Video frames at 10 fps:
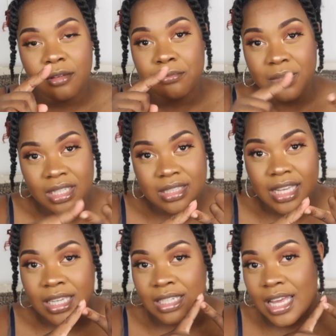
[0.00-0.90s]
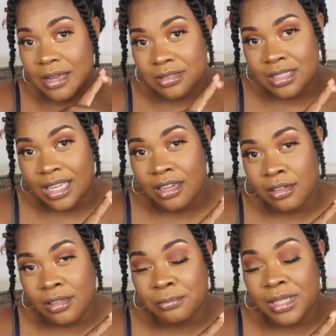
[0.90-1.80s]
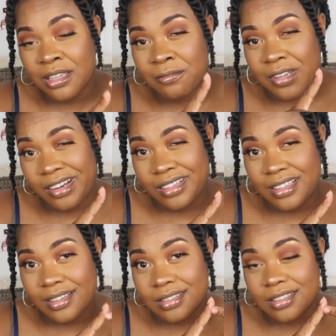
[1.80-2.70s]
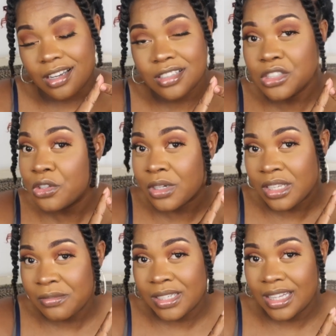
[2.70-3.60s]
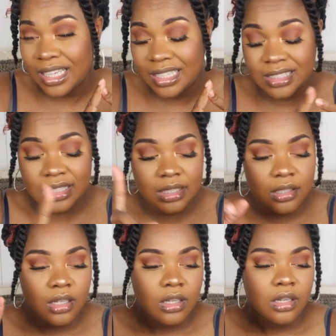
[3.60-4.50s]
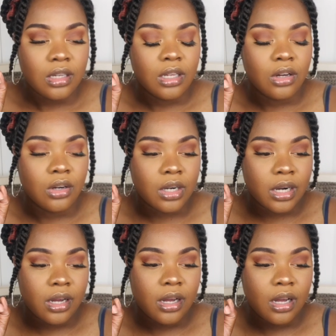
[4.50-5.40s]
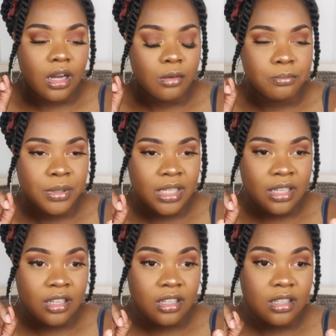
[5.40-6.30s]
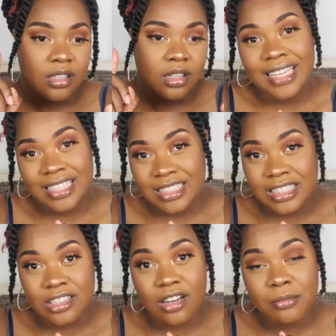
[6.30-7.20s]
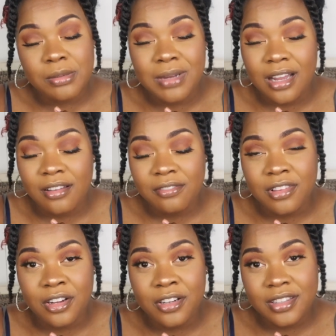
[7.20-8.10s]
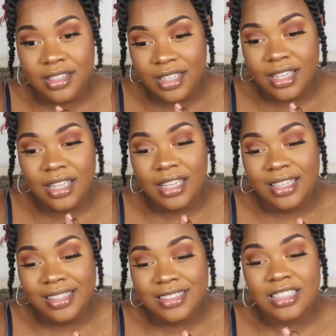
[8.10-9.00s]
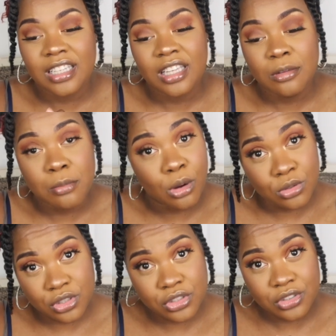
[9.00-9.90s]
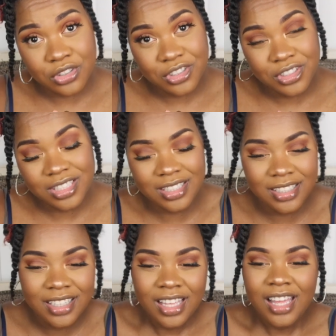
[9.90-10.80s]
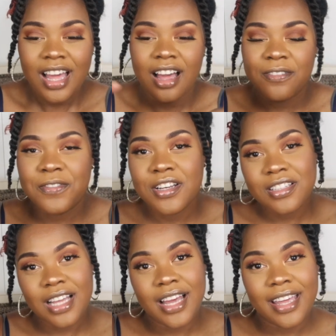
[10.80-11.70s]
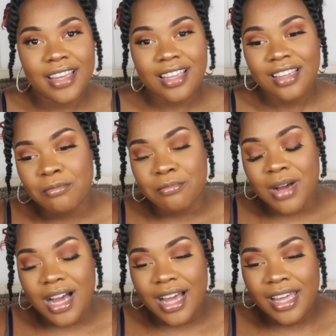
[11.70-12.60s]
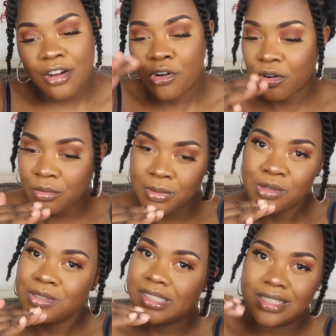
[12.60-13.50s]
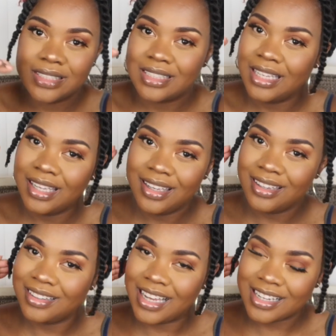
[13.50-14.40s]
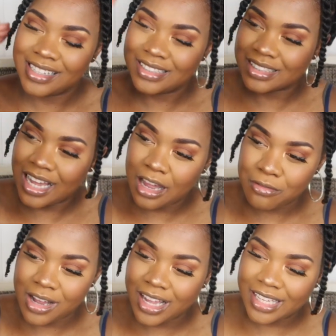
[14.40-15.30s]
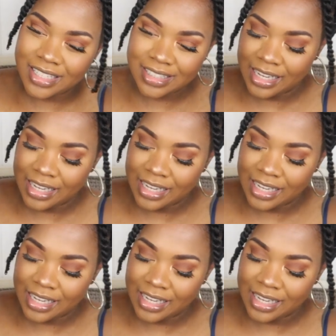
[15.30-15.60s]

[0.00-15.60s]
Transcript: me taking naps or being very exhausted or even lazy. Or being, and this is gonna be my third thing, is emotional. I feel like my hormones just hit like a skyrocket.